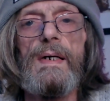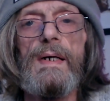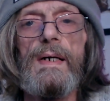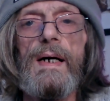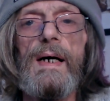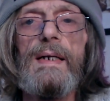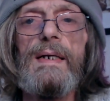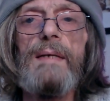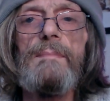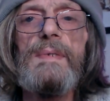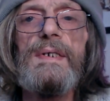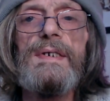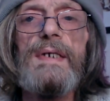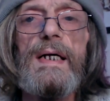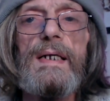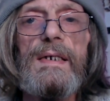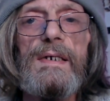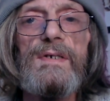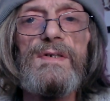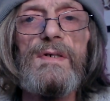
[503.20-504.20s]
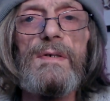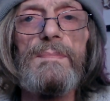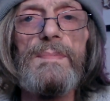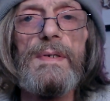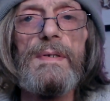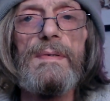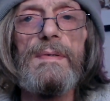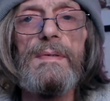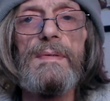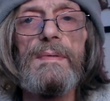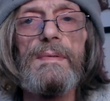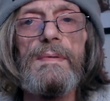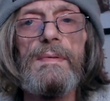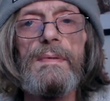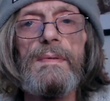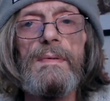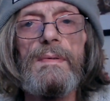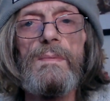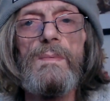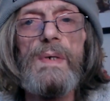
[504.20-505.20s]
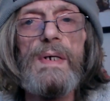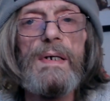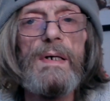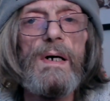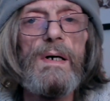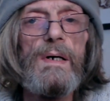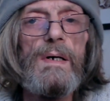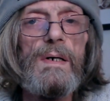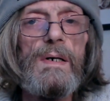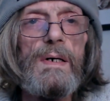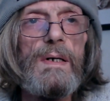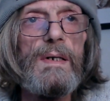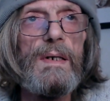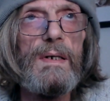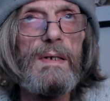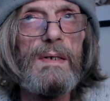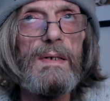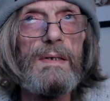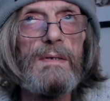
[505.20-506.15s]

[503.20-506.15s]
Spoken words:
And let me tell you something. We're all